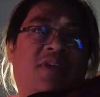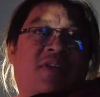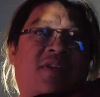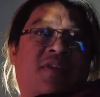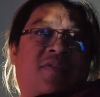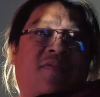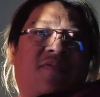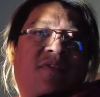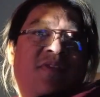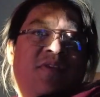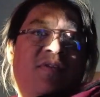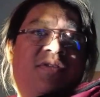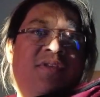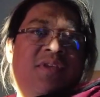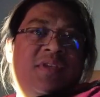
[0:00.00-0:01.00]
to
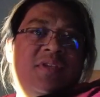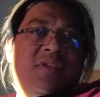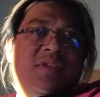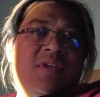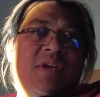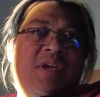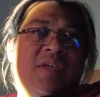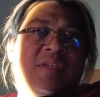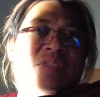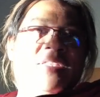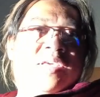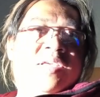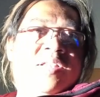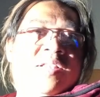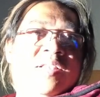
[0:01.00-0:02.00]
diffuse it just
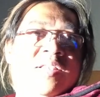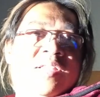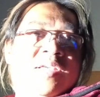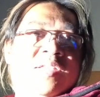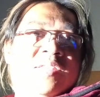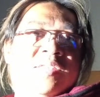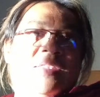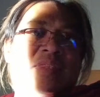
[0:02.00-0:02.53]
a little.